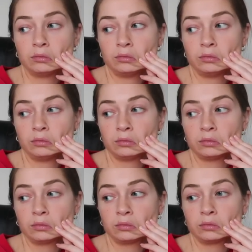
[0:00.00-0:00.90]

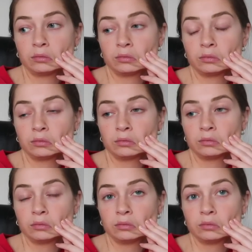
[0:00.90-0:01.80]

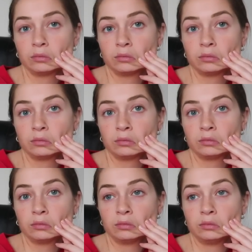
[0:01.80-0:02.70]
Nobody speaks.